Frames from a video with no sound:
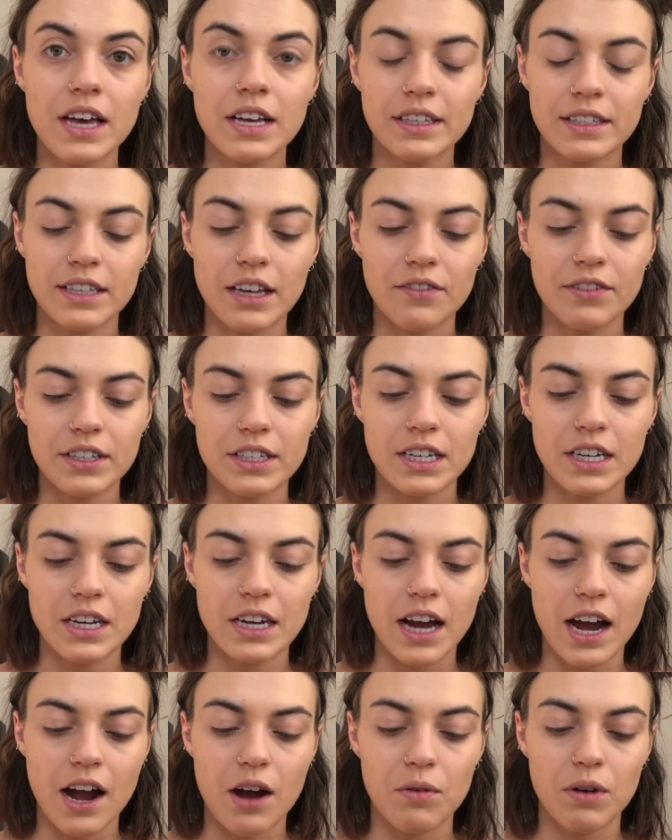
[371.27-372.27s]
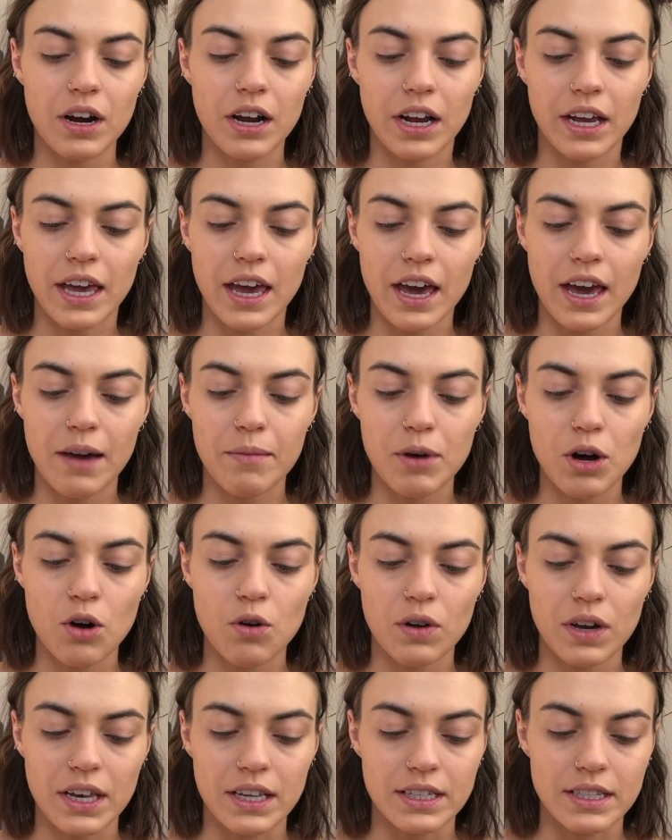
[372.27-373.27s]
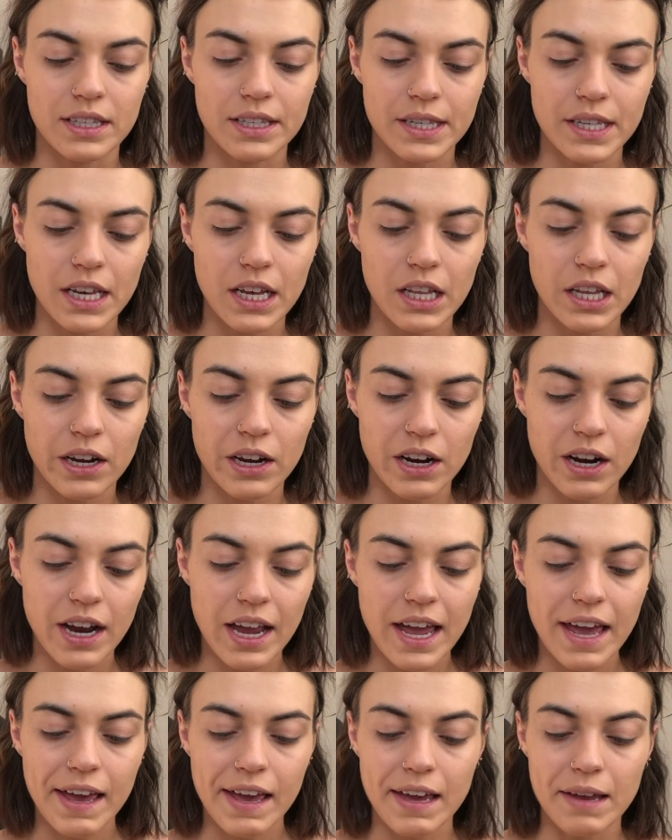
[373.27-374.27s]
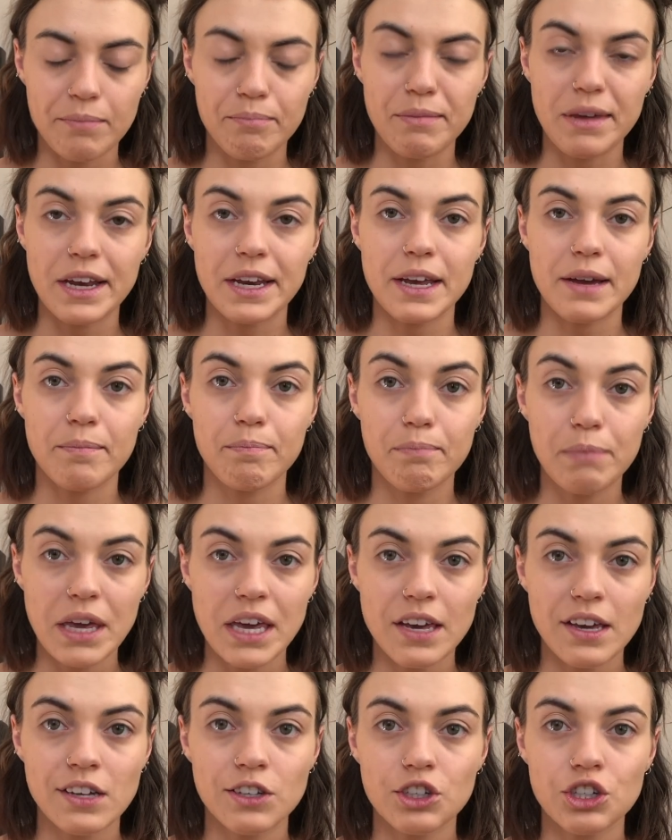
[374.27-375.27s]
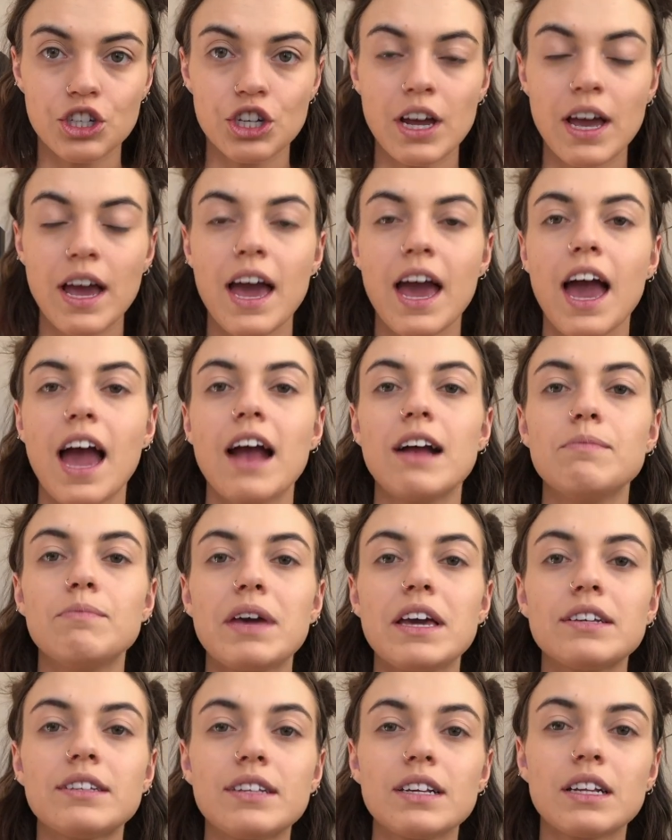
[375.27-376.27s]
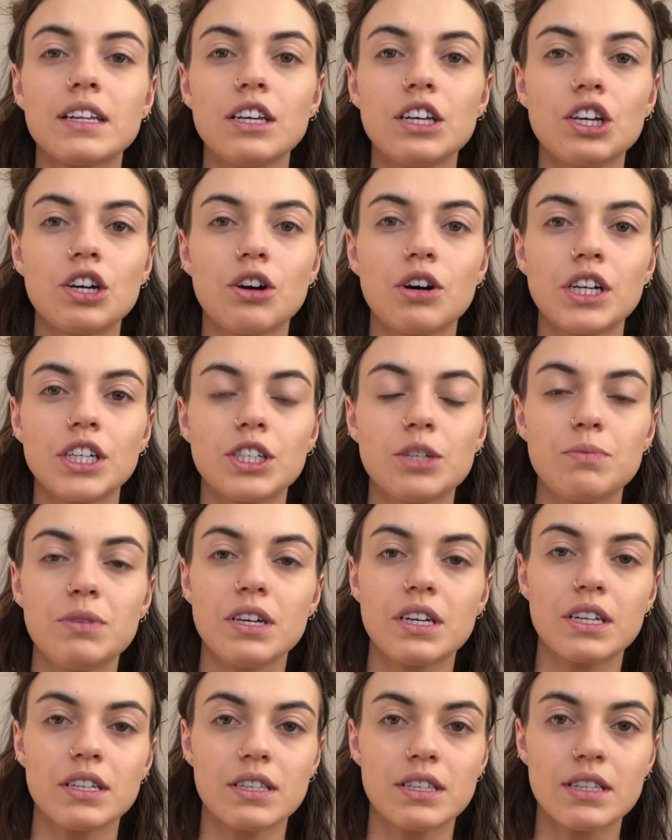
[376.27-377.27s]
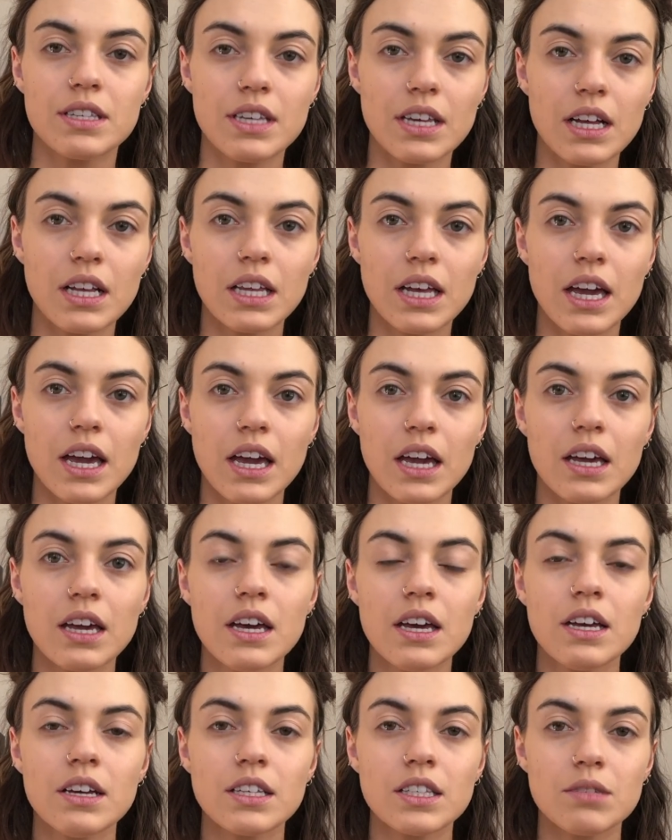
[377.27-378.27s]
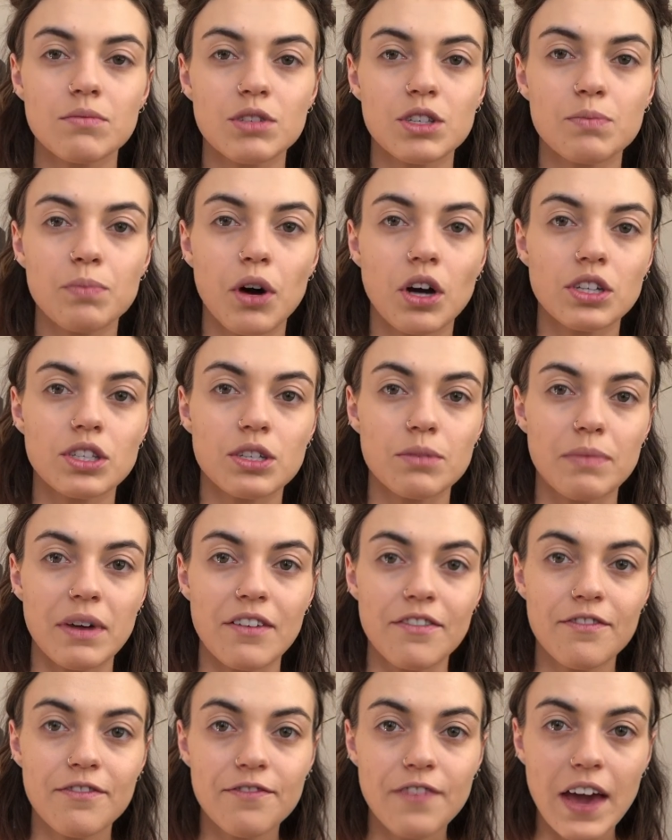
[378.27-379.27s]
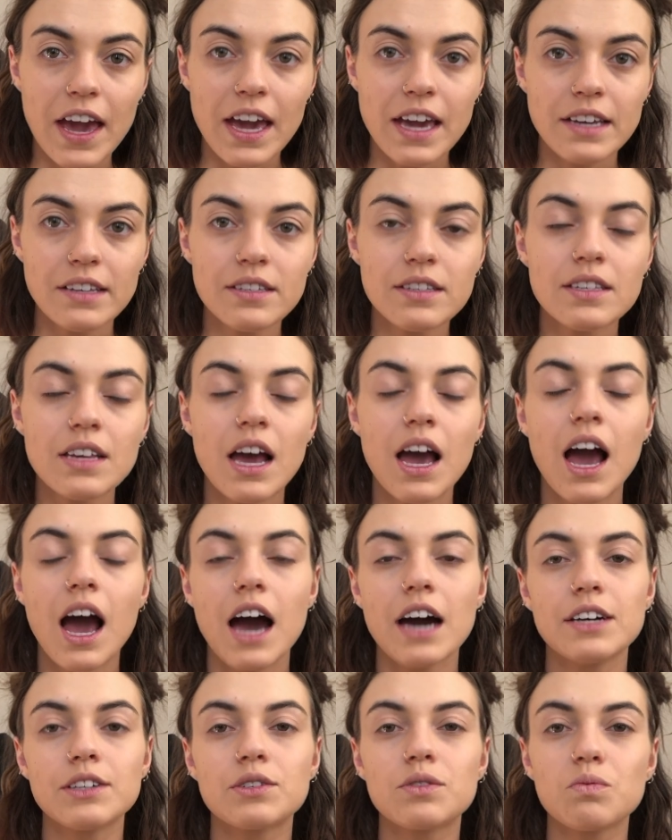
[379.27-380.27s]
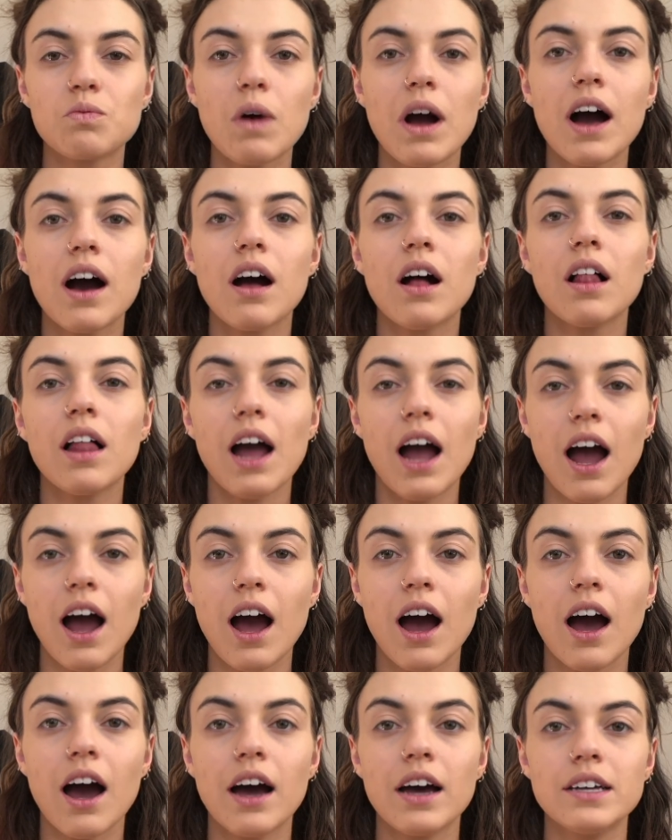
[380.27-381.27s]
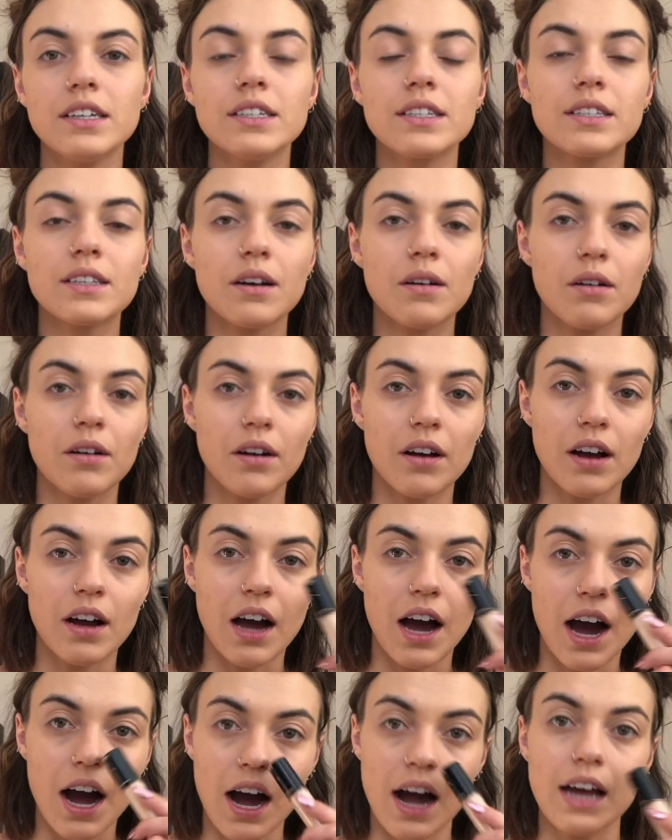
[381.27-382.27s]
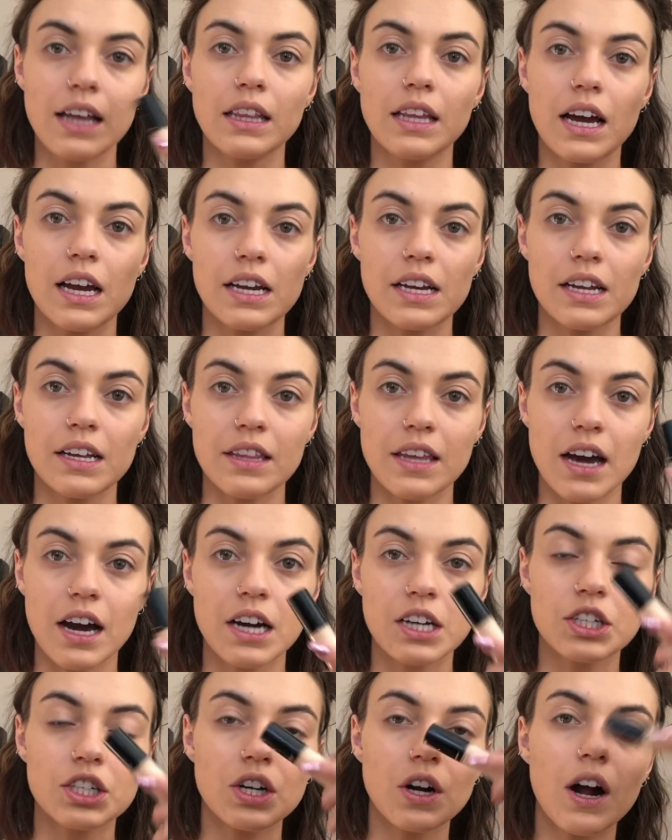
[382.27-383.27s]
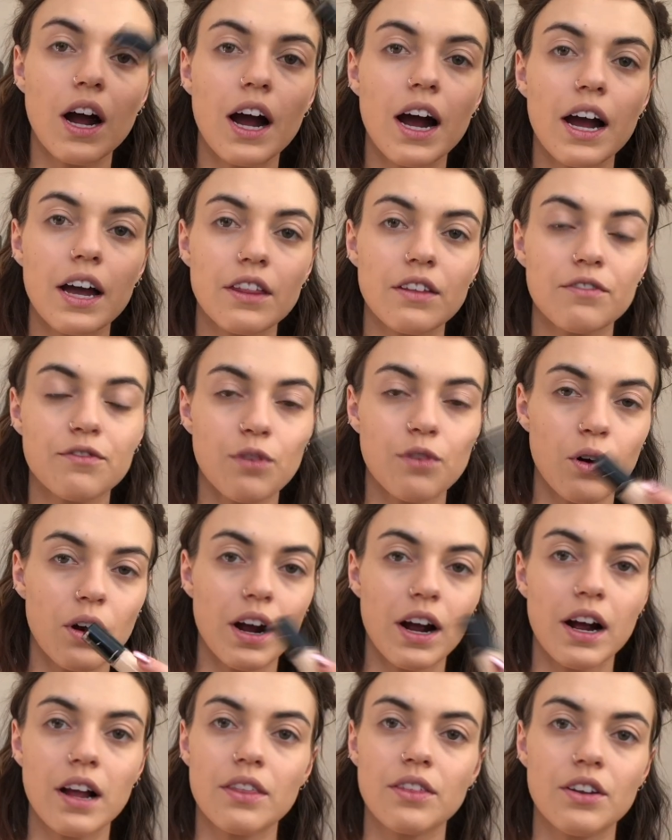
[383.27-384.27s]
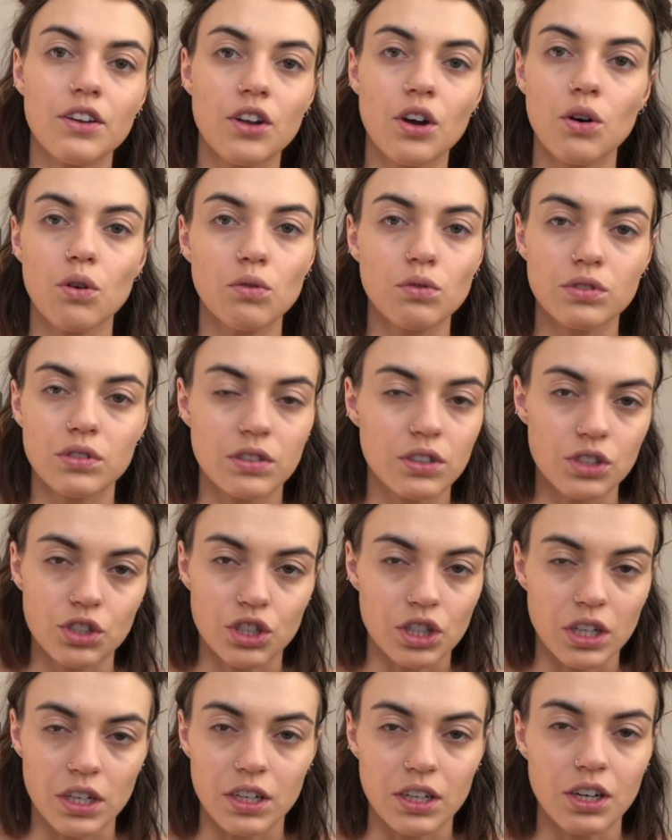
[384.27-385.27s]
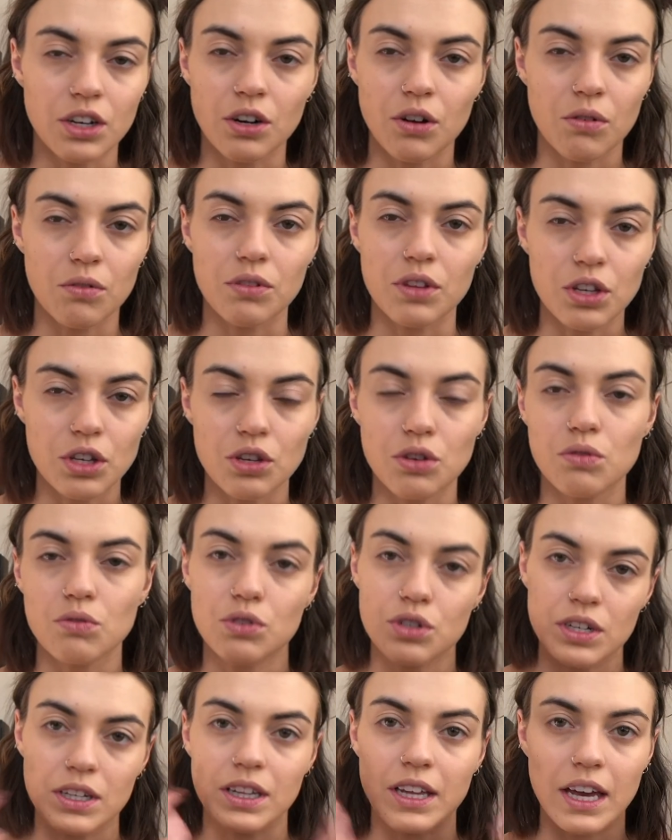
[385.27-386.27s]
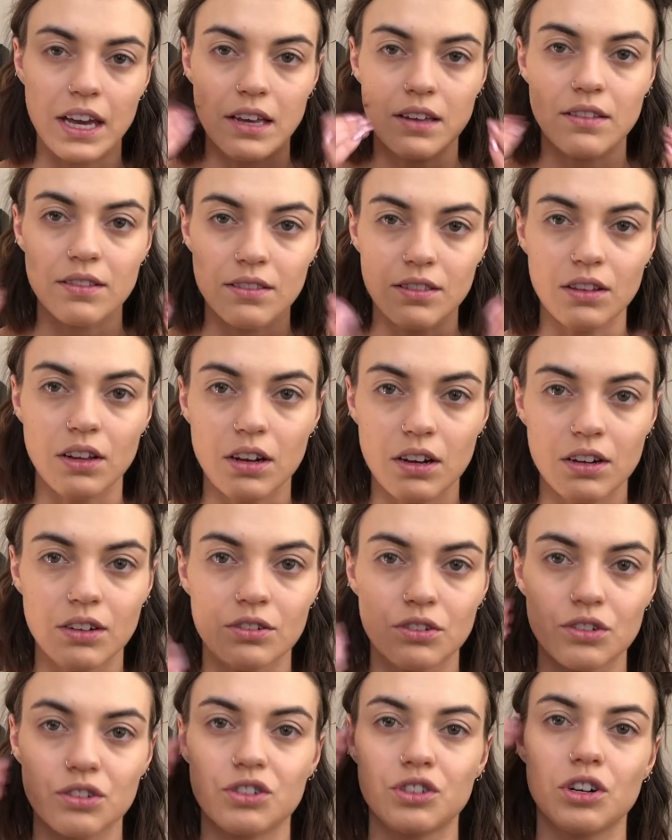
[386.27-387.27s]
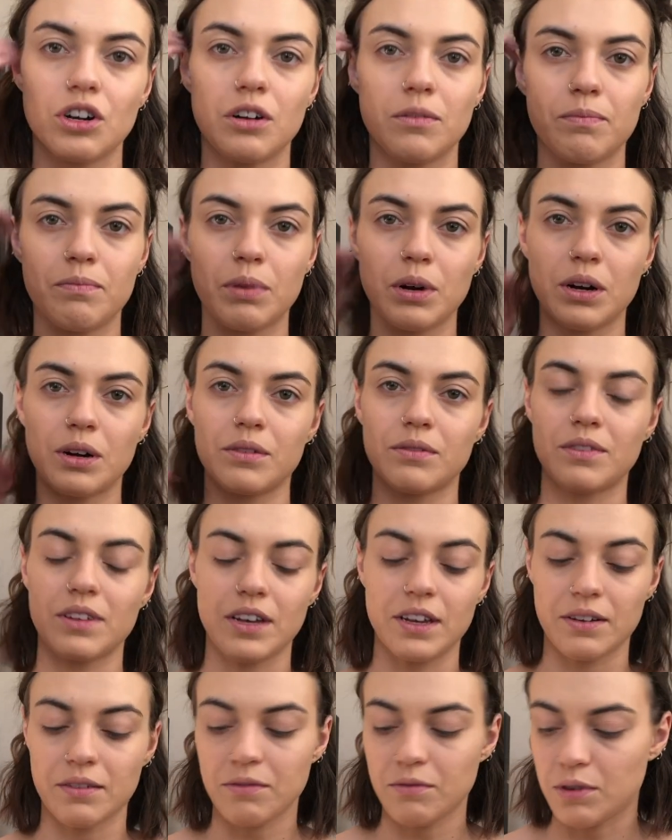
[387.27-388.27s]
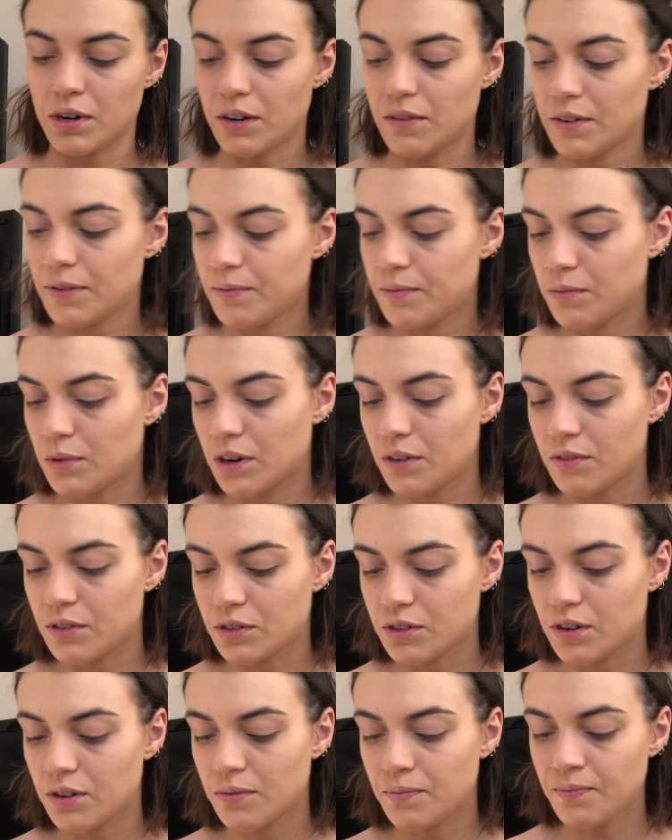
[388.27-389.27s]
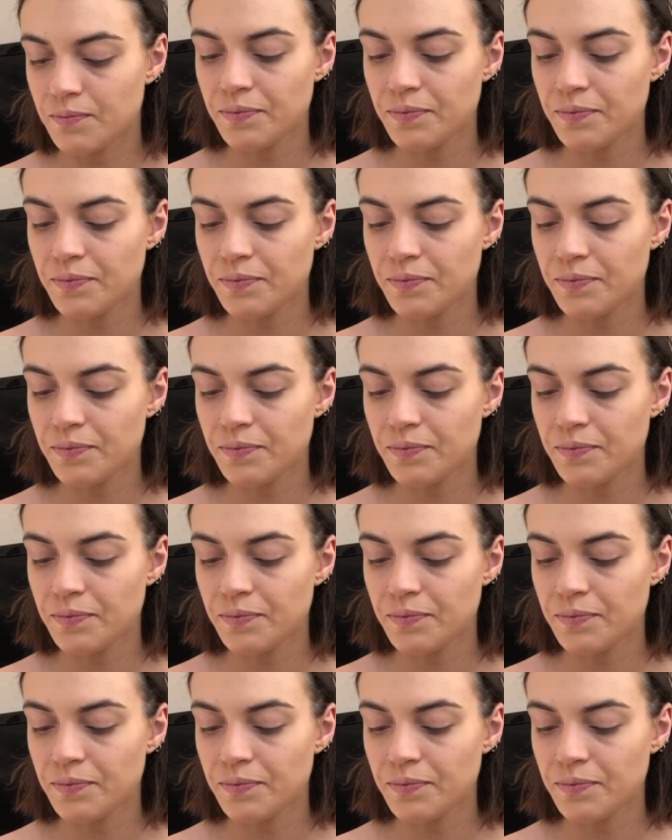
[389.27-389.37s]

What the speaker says: 17-hour Camo Concealer in medium peach, and basically going to be concealing some spots on my face, as well as highlighting the under eye, the forehead, the nose, and the chin, you know, the huge, and like the underjaw part thing, whatever it's called.